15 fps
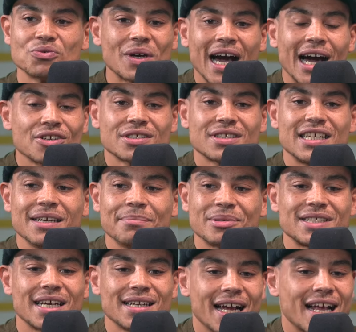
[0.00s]
We can't just keep
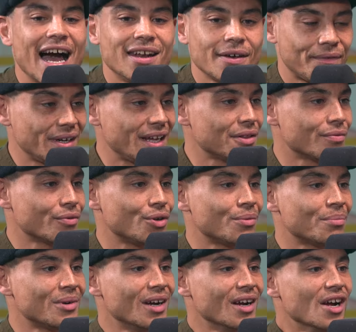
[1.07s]
pretending like an elephant in the
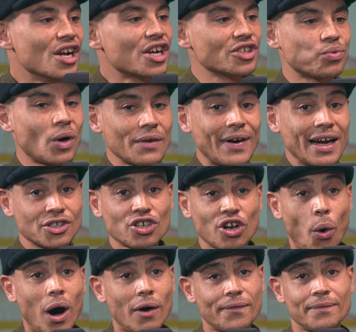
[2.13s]
room. Because what if I just
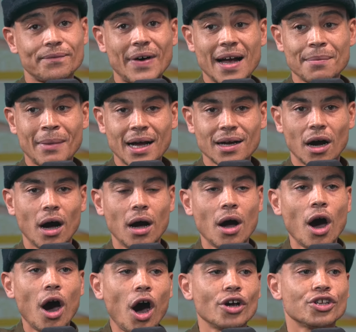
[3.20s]
go off and find
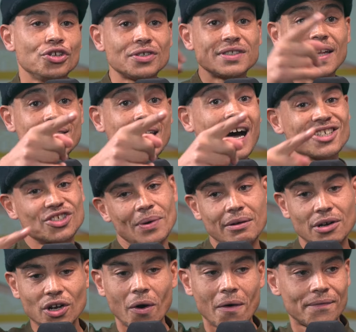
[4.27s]
you did that, so I'm
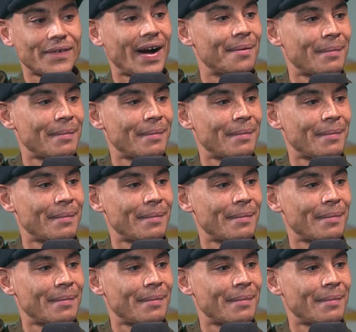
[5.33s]
gonna go and find